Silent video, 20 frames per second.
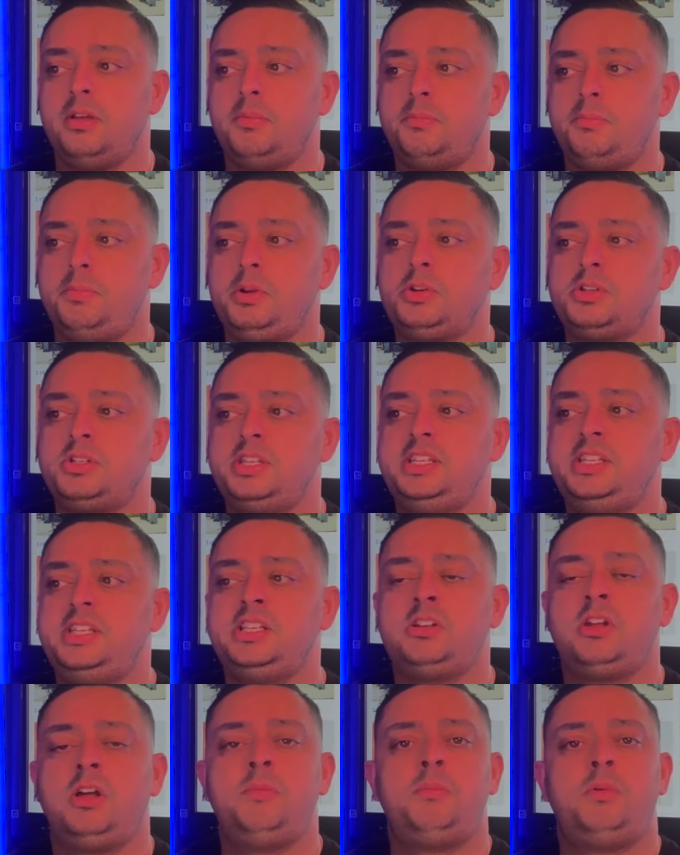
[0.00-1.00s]
Because this
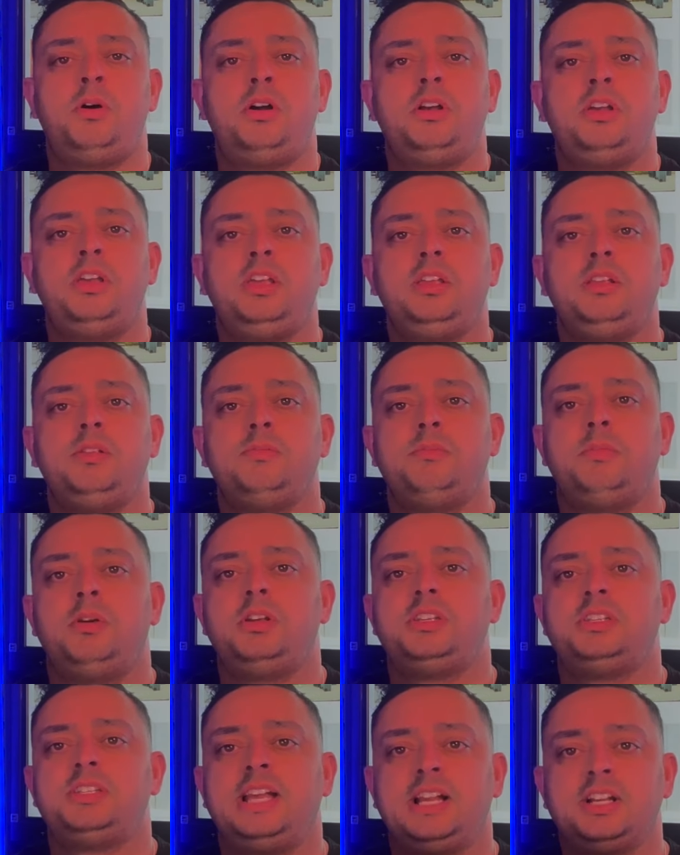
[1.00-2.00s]
is like my
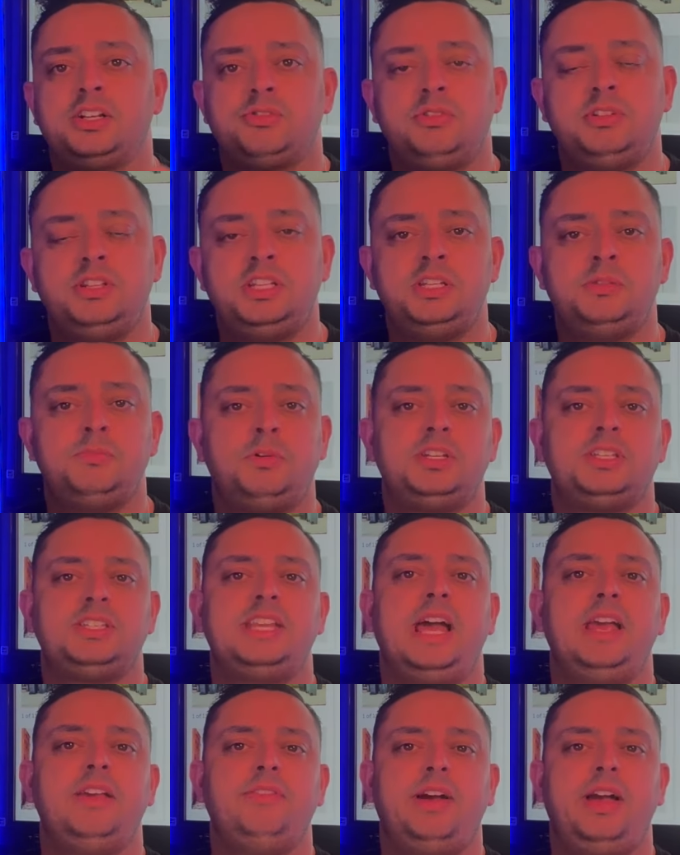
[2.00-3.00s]
sanctuary, this is my
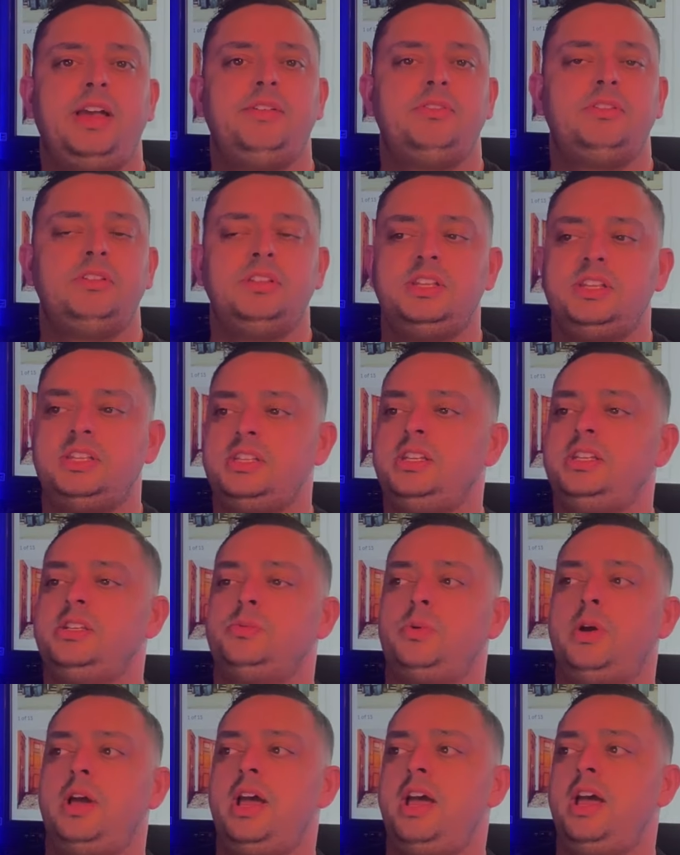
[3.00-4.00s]
safe haven, this is
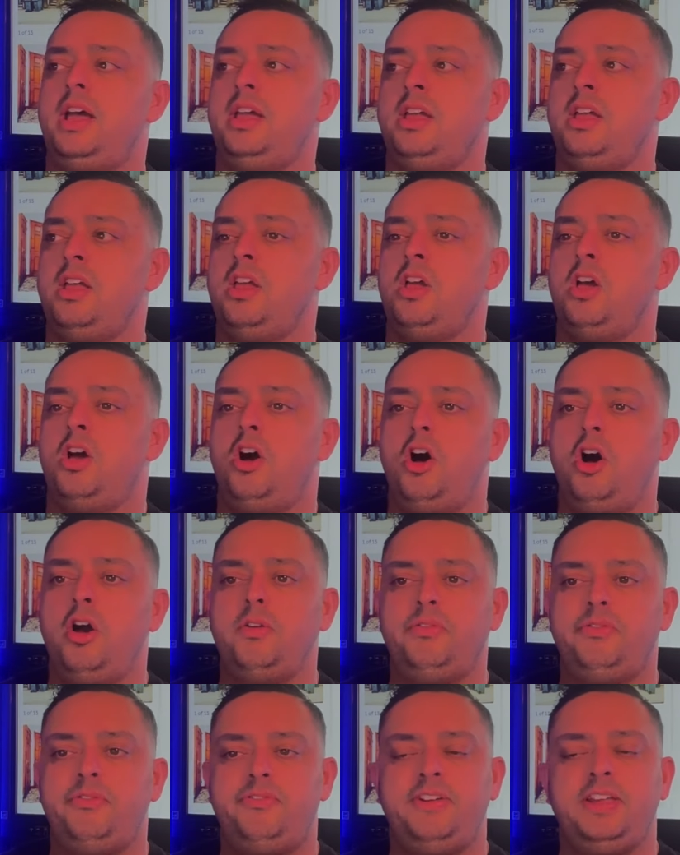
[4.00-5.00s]
where I
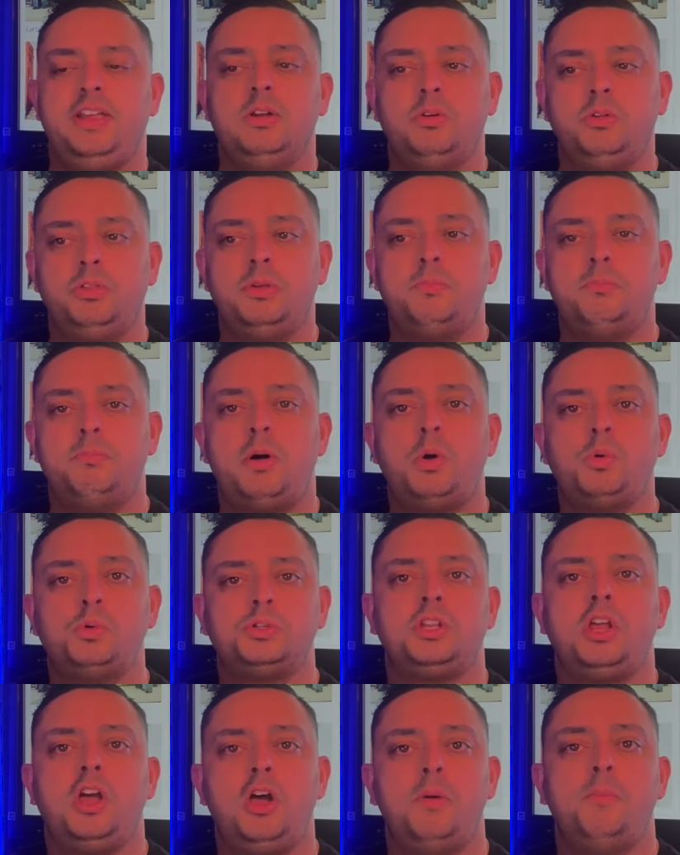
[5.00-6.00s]
feel the
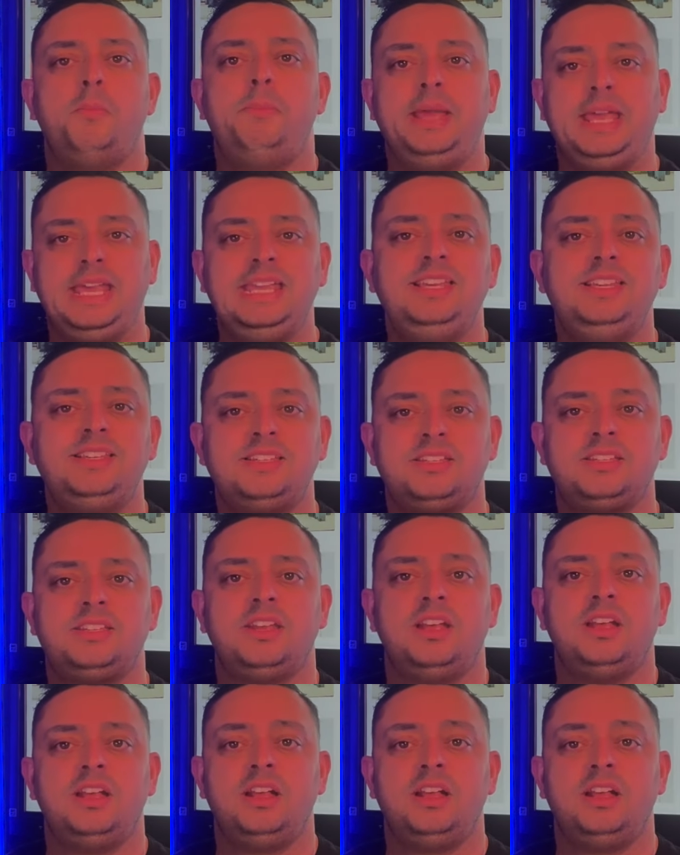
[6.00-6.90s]
most at peace.